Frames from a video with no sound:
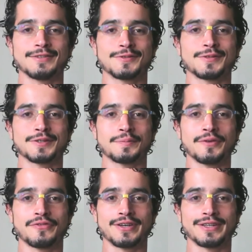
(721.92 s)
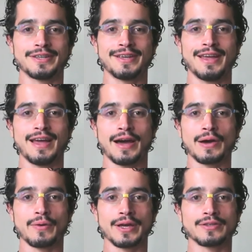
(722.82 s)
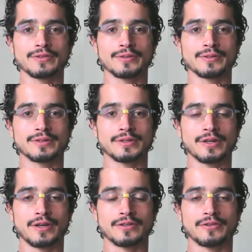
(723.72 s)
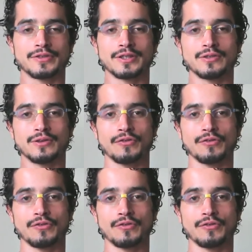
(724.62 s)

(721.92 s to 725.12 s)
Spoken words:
It's going to be funny. I wait you in the other video.